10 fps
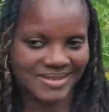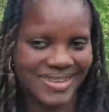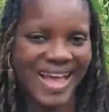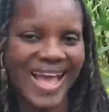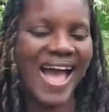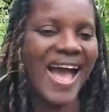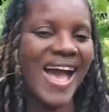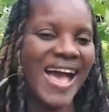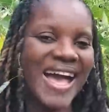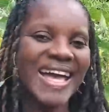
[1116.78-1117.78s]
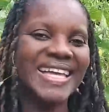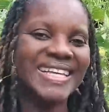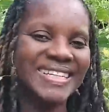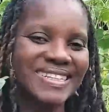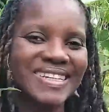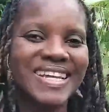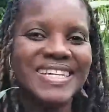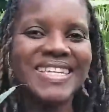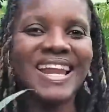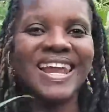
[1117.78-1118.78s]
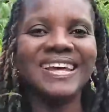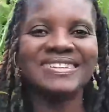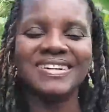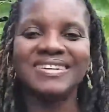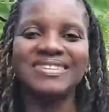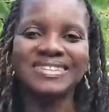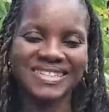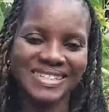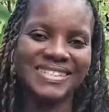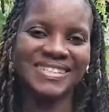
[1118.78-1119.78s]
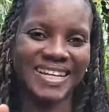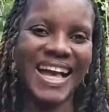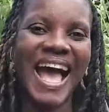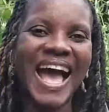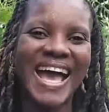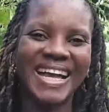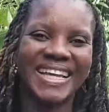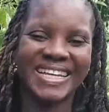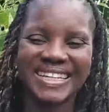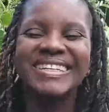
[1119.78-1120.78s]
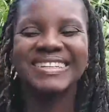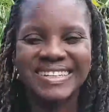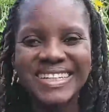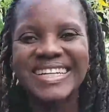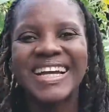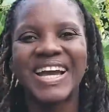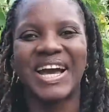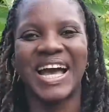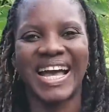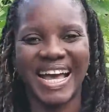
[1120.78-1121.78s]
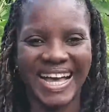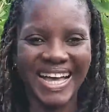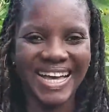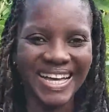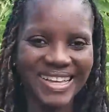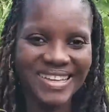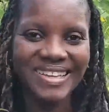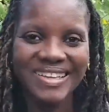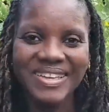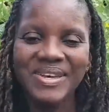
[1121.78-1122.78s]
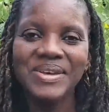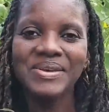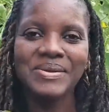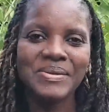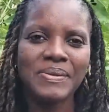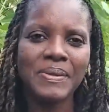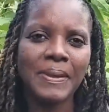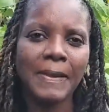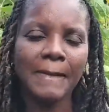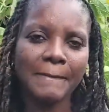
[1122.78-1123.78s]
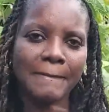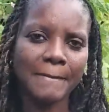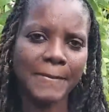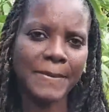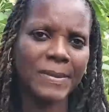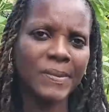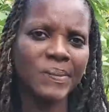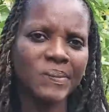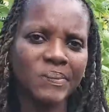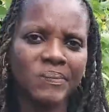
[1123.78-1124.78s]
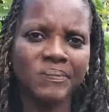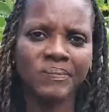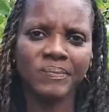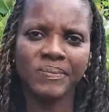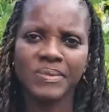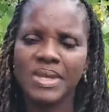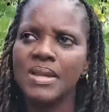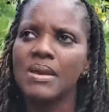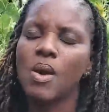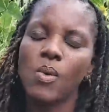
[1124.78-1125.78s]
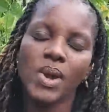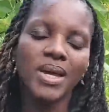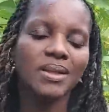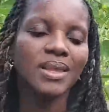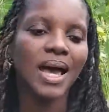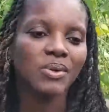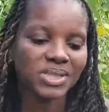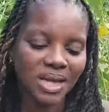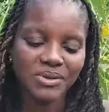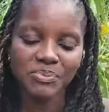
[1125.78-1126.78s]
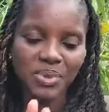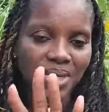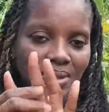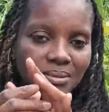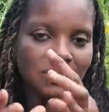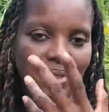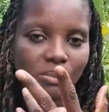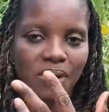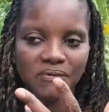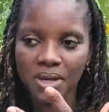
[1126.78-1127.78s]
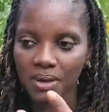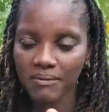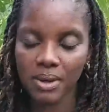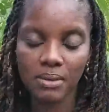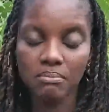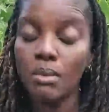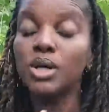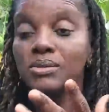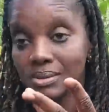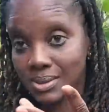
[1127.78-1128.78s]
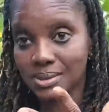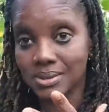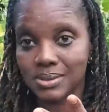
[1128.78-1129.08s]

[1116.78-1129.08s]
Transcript: Her name is Yvonne. Yolanda. Sorry. Where did I get Yvonne from? Yolanda, what is your Moringa story? Well, I was having pain in my finger for months.